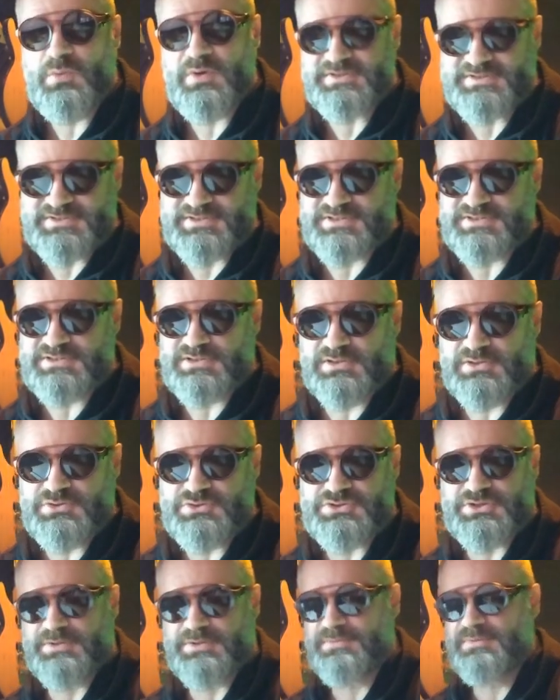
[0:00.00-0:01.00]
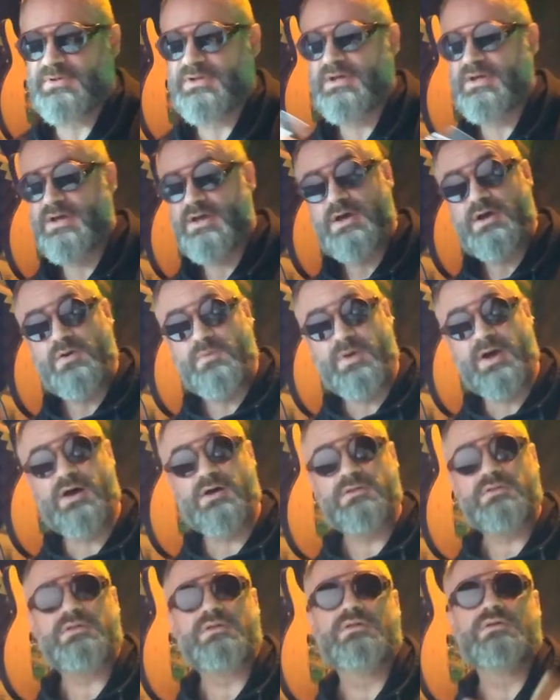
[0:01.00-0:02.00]
what's the solution?
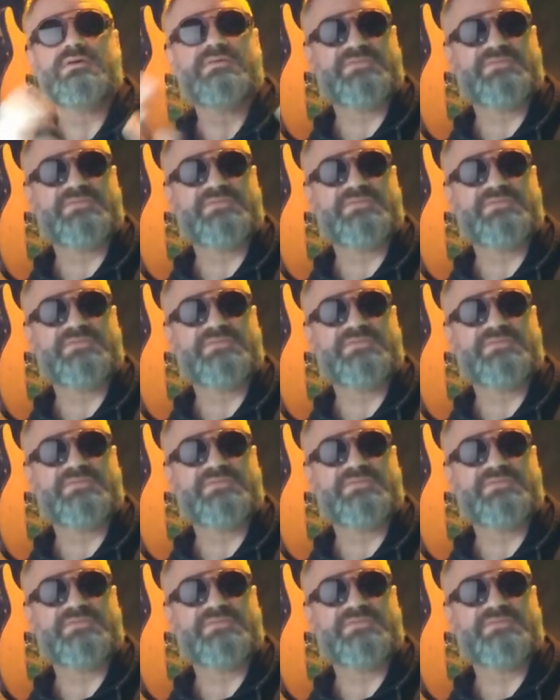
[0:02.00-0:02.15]
Well,